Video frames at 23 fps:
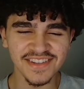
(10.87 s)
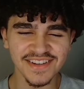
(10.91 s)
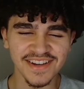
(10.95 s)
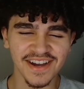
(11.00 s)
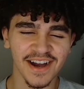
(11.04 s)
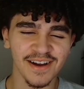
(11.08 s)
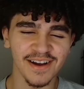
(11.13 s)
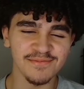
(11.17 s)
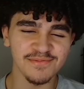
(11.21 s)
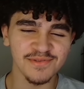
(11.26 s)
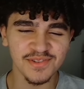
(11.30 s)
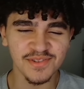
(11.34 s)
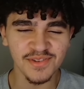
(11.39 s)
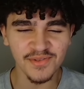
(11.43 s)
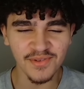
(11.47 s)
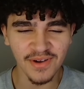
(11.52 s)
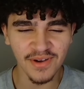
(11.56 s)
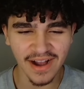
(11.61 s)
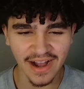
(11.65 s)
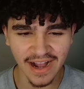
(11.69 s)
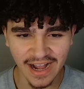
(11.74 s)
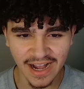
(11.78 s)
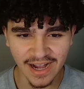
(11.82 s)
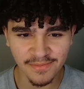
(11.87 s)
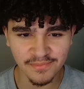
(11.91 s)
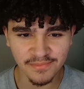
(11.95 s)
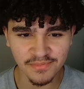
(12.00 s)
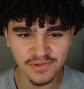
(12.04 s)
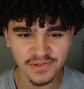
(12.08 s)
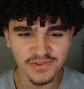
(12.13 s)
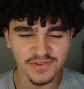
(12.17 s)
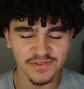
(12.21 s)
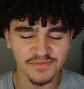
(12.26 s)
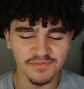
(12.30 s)
I'm so
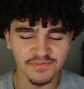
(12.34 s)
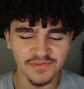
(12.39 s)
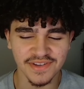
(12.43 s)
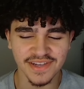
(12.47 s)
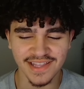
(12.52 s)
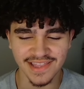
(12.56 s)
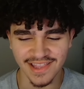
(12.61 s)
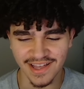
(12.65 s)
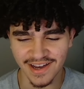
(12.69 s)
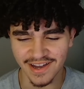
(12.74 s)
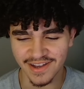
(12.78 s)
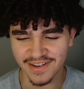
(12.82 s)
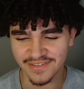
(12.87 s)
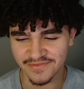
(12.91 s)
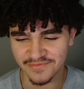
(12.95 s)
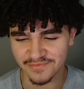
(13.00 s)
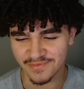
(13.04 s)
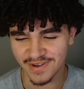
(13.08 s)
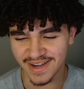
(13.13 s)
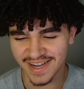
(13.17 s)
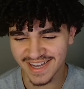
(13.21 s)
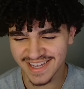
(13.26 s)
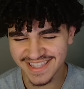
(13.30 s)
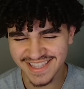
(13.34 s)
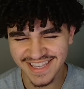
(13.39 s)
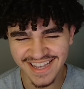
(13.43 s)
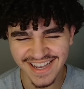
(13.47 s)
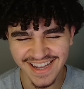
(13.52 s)
happy to be alive, man.